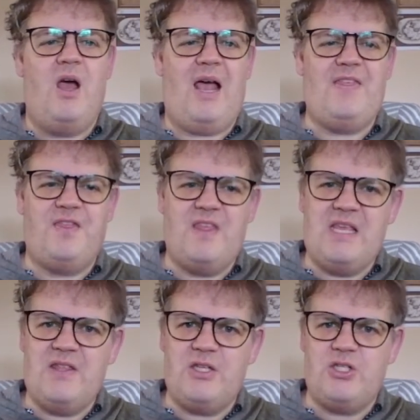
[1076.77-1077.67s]
I
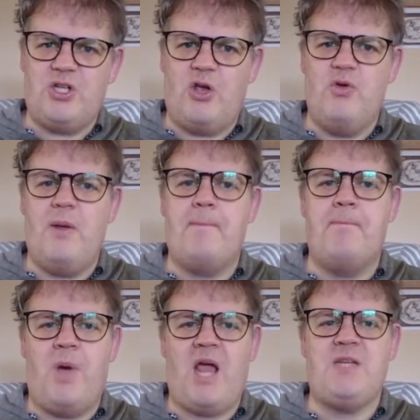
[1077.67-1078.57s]
think the show
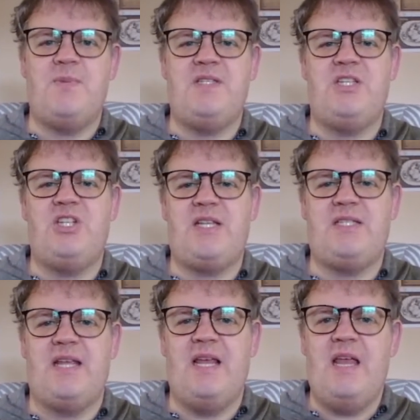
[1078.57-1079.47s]
might be
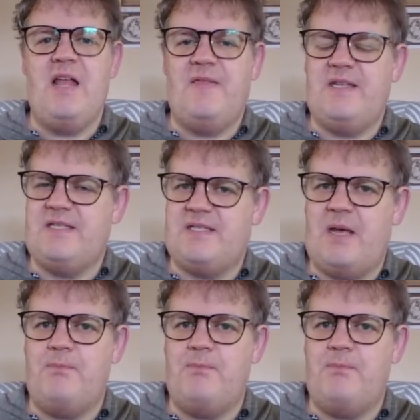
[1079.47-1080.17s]
suggesting there's some